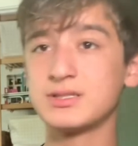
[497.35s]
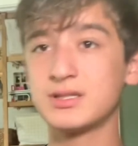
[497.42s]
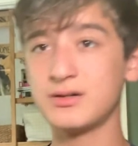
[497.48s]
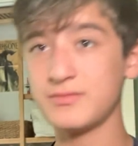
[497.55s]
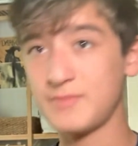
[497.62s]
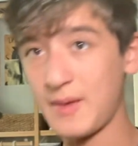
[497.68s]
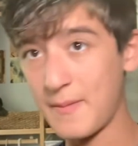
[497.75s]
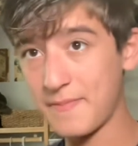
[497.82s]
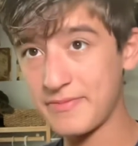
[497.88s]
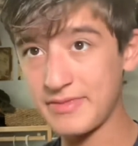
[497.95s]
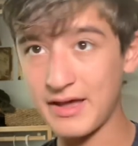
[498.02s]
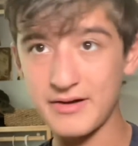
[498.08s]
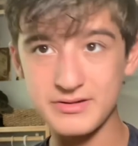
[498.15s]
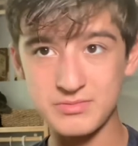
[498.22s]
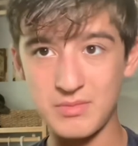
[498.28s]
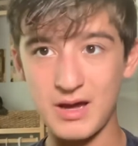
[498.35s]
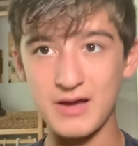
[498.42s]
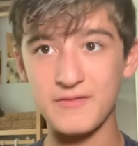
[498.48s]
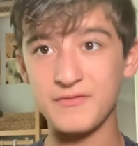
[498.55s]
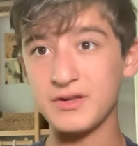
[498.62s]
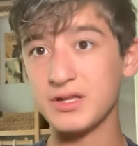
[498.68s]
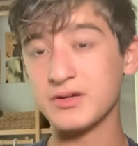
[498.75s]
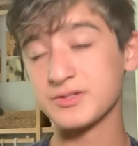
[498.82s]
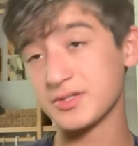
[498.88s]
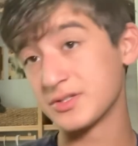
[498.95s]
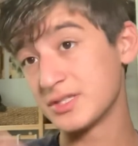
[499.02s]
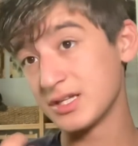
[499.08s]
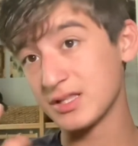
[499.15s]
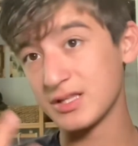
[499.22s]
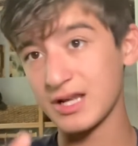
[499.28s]
So, yep, that was my video. So,
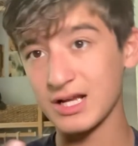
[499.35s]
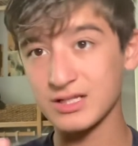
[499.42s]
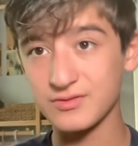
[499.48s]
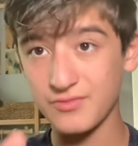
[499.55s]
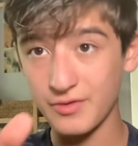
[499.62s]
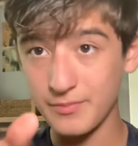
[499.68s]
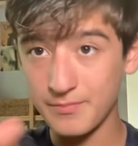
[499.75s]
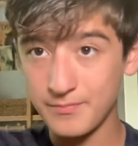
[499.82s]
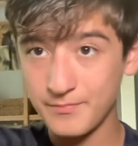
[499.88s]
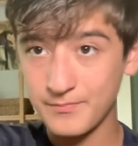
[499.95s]
see you in the next one.